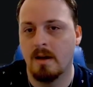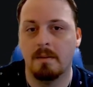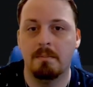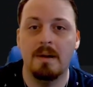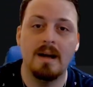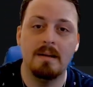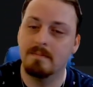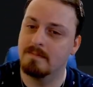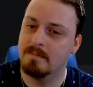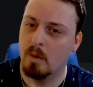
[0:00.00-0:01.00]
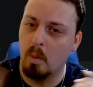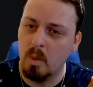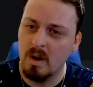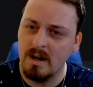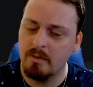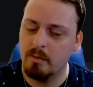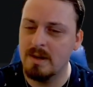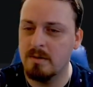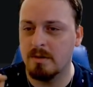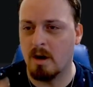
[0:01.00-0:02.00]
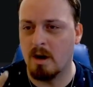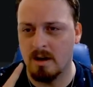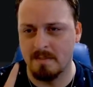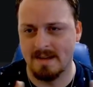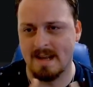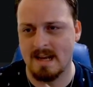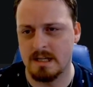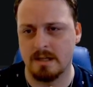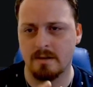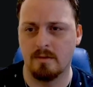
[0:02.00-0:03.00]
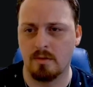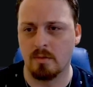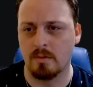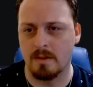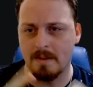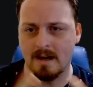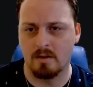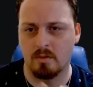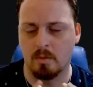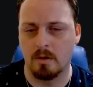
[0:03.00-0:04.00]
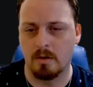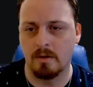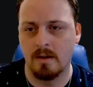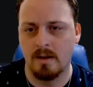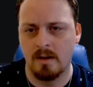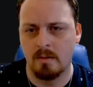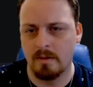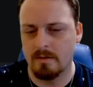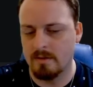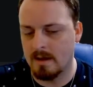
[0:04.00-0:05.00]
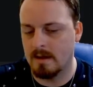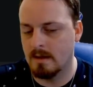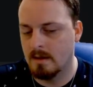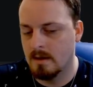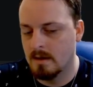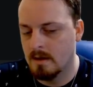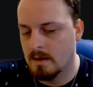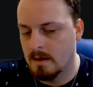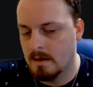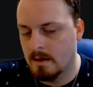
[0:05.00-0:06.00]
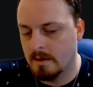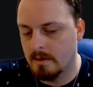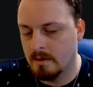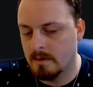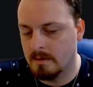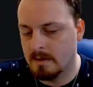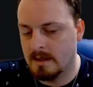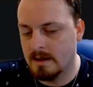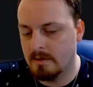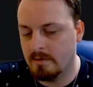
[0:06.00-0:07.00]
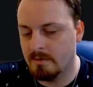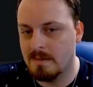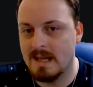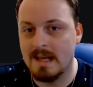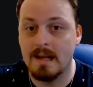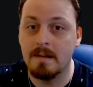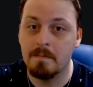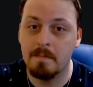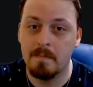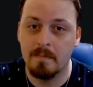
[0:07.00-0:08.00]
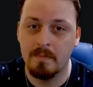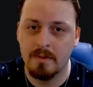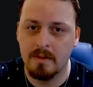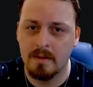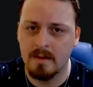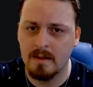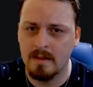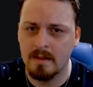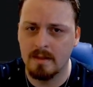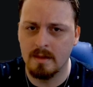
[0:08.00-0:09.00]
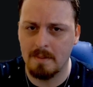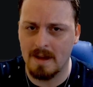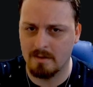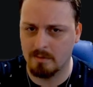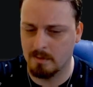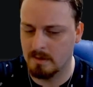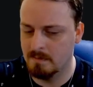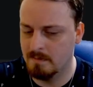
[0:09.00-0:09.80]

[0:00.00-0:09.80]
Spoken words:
But what if we do an augmentation to the password? We say, give me the password,